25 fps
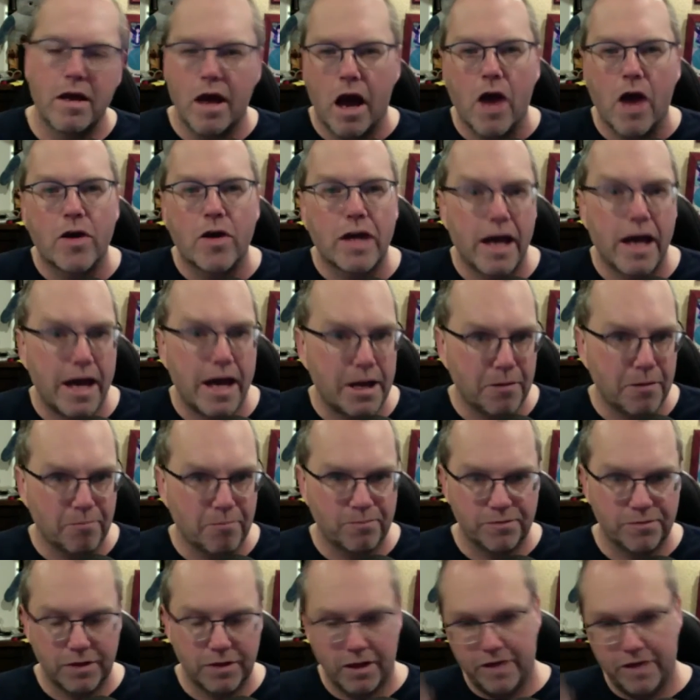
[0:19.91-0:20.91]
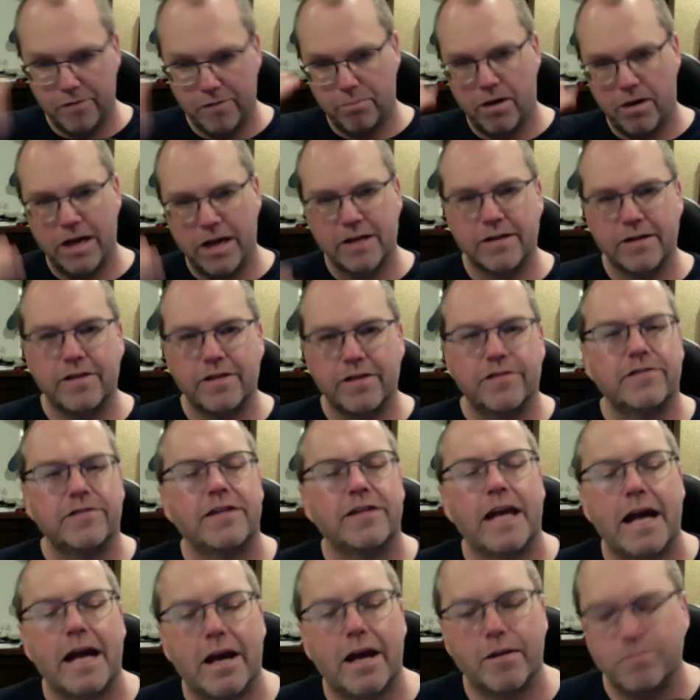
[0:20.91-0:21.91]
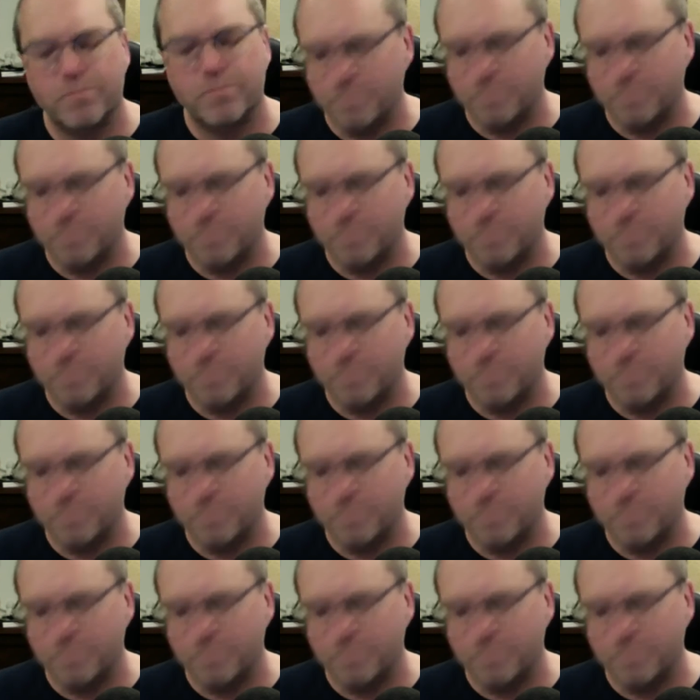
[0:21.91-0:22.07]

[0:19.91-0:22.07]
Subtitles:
Okay, let's break this down.